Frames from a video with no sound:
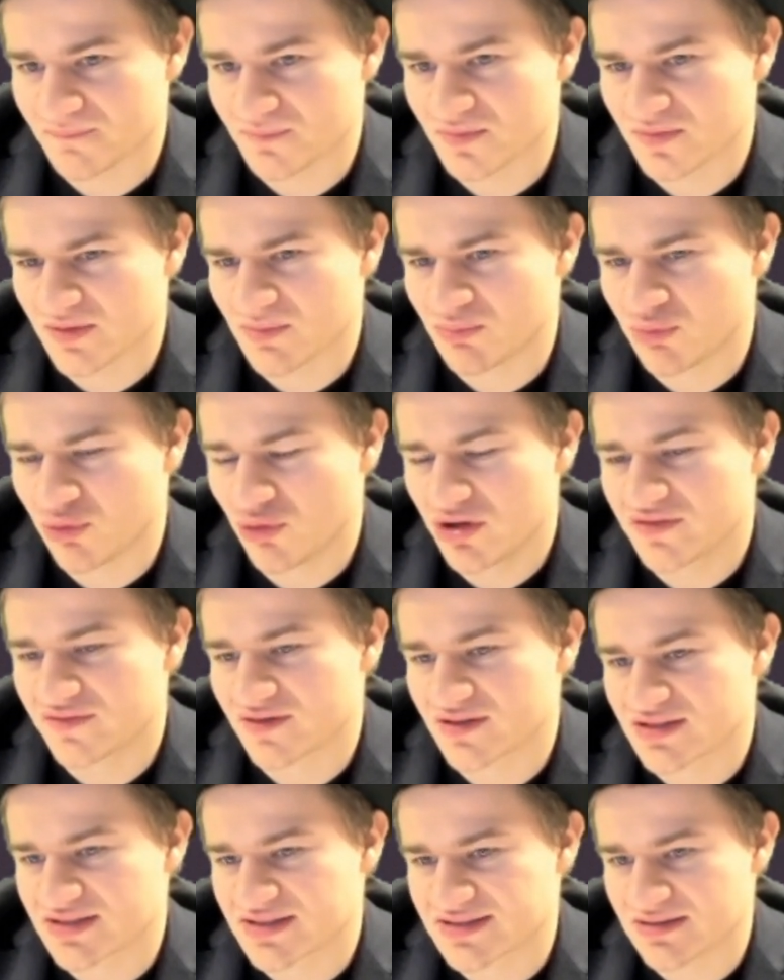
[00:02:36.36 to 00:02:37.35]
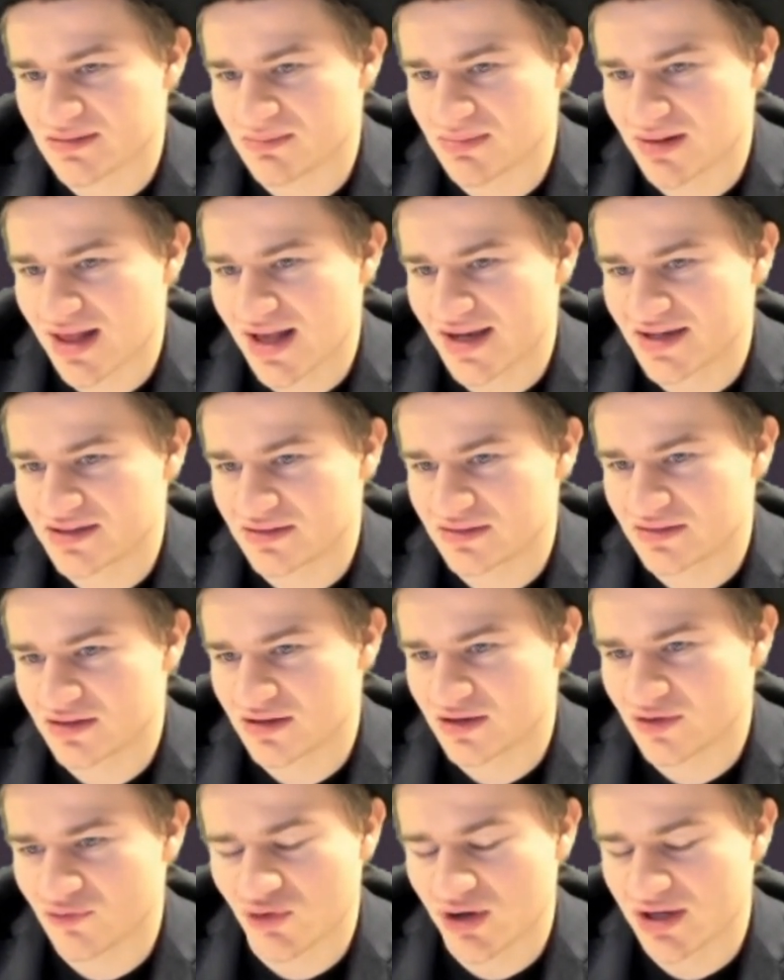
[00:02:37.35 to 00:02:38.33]
The point is
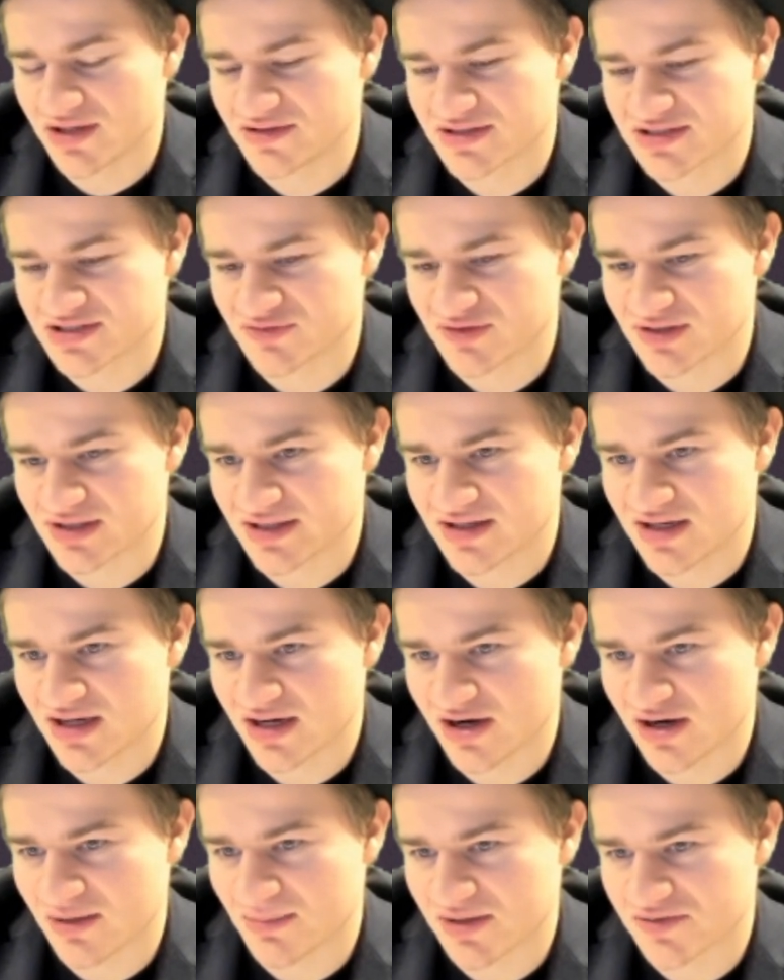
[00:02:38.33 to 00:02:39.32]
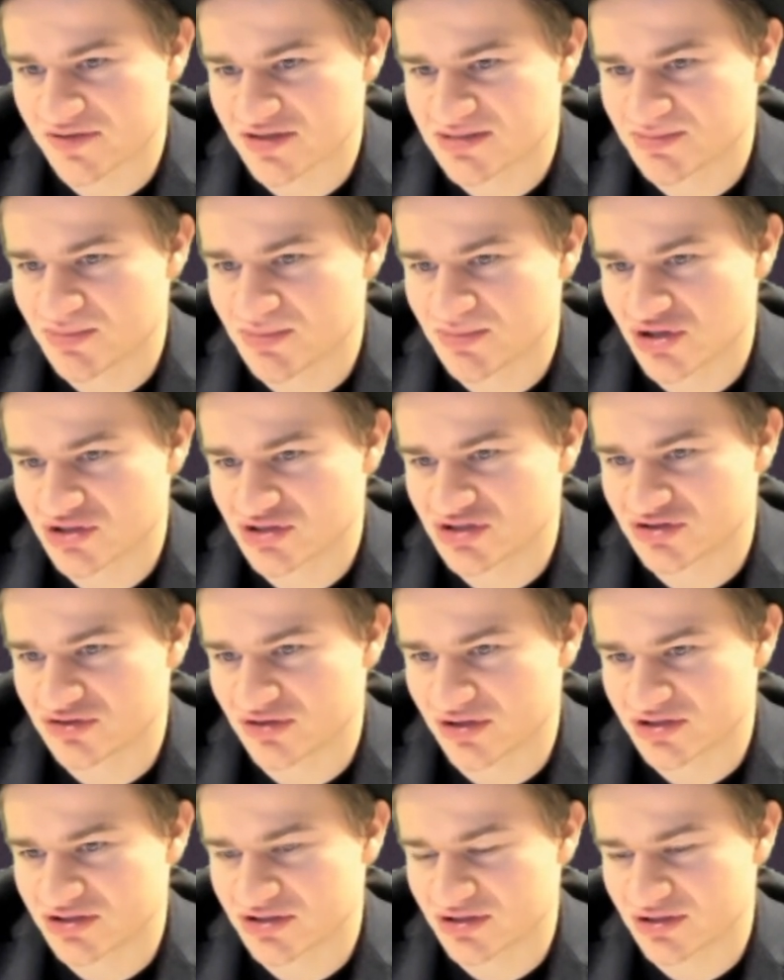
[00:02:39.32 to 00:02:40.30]
that white doesn't really care about this pawn
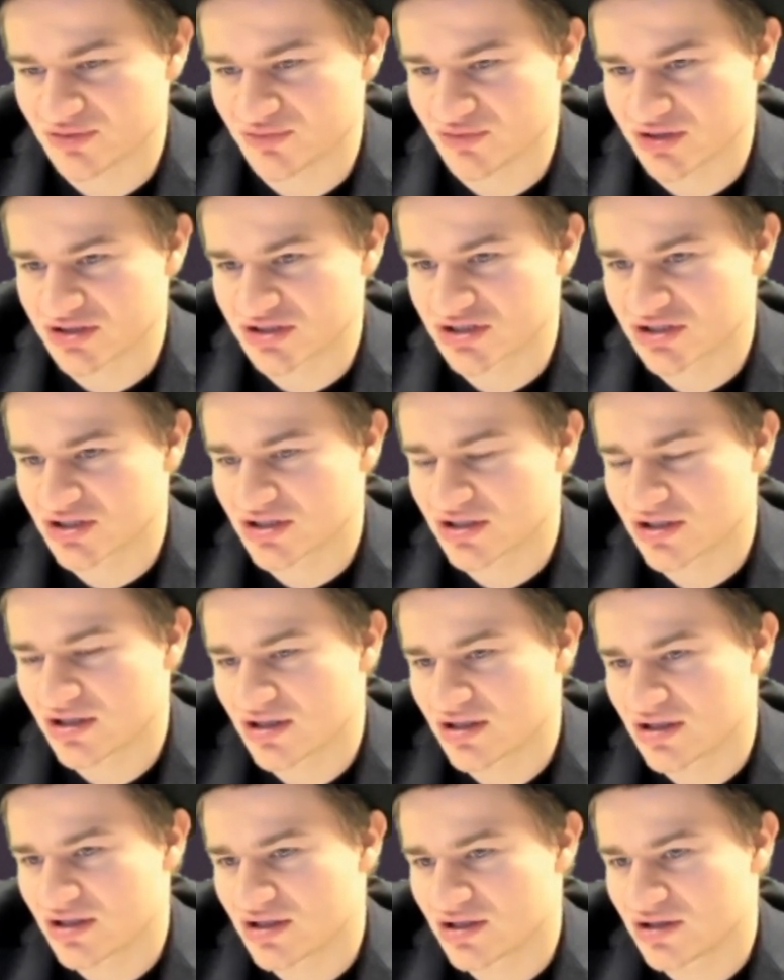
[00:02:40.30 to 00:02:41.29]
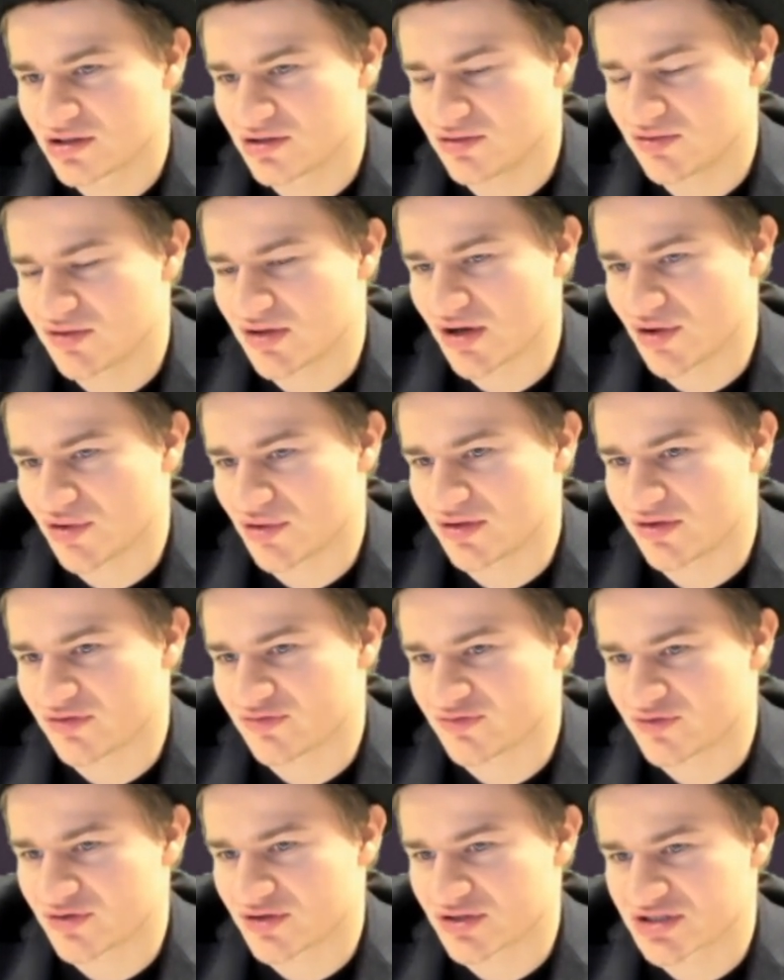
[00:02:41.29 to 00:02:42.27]
structure, which, you know, on the
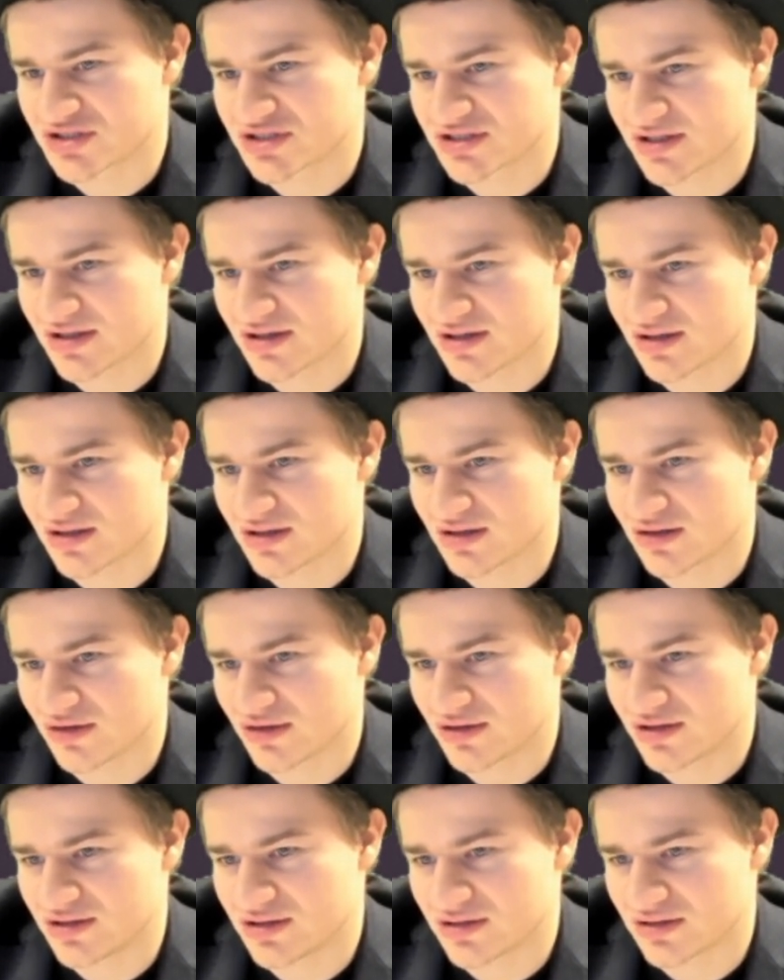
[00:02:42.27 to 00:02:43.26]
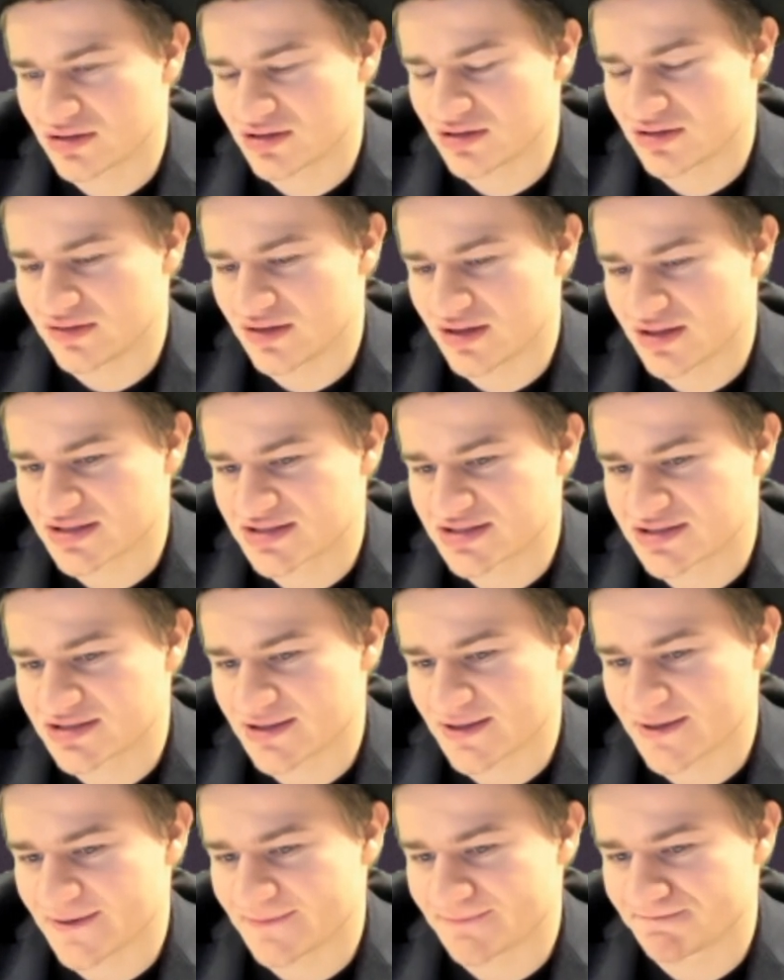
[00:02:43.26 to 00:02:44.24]
first look, it
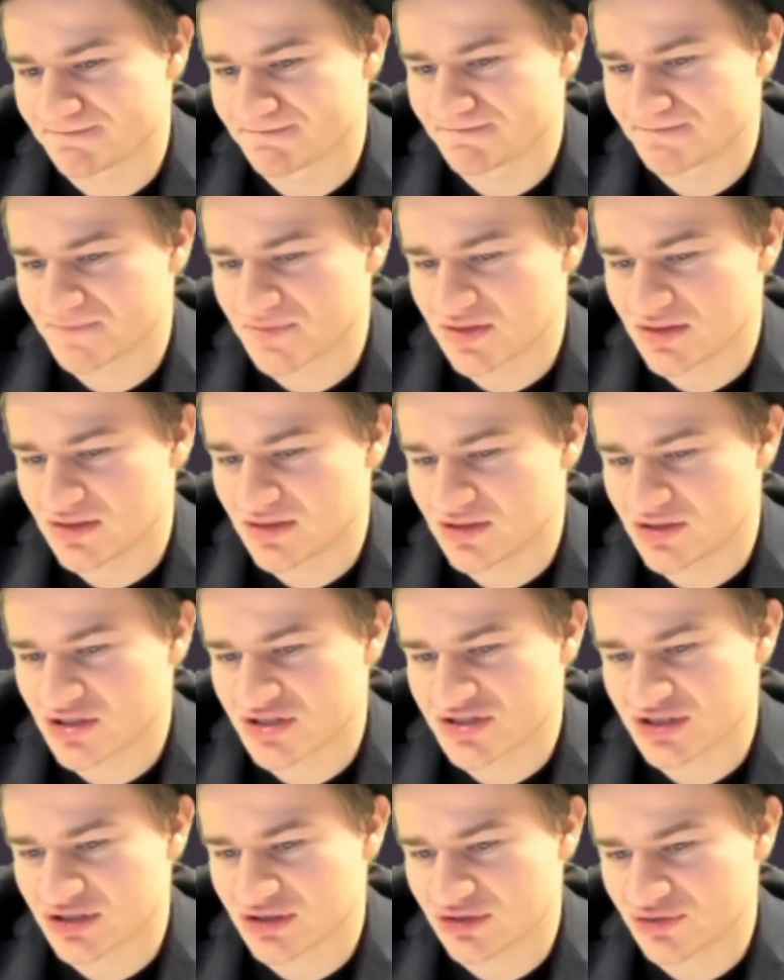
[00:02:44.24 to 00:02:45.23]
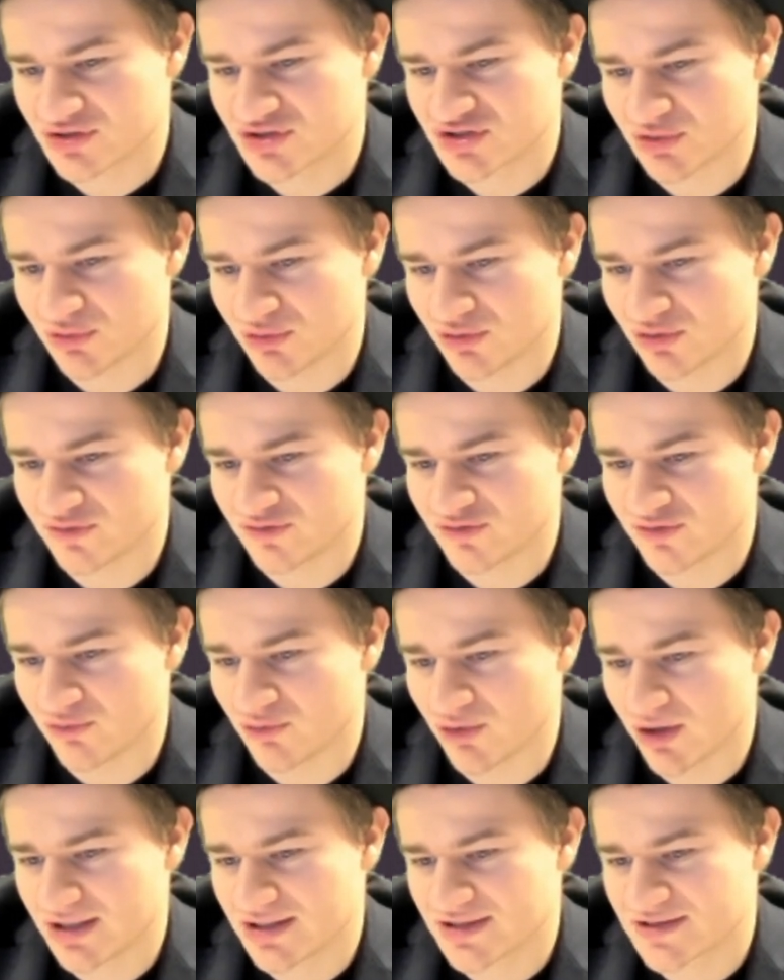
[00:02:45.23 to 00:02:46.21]
doesn't look so good for
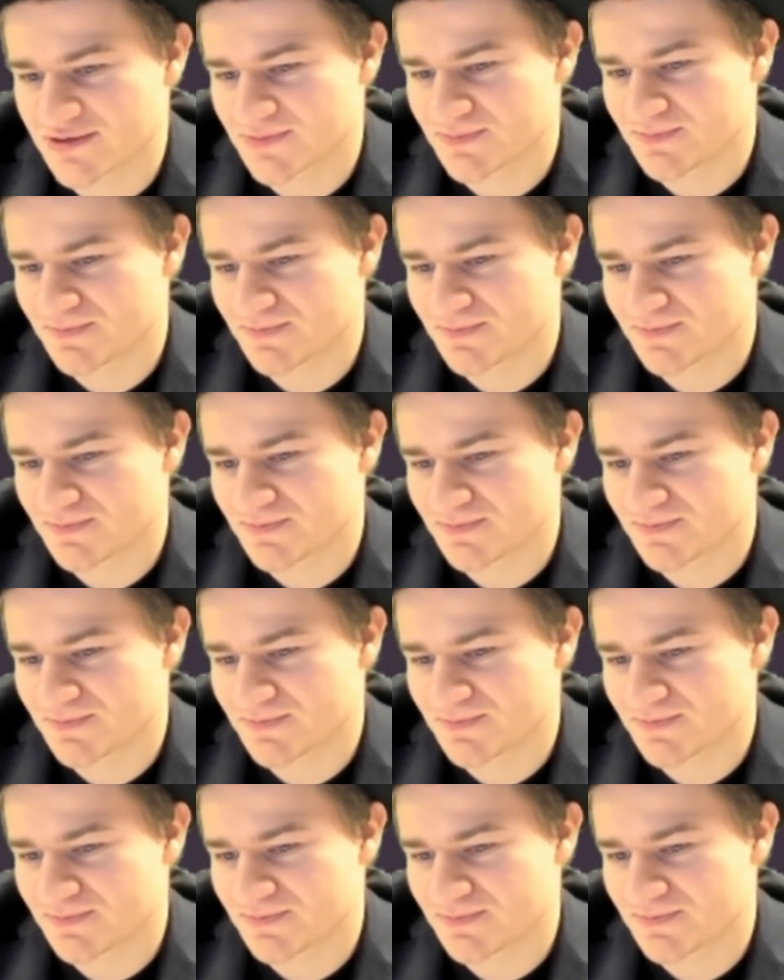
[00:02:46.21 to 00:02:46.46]
white.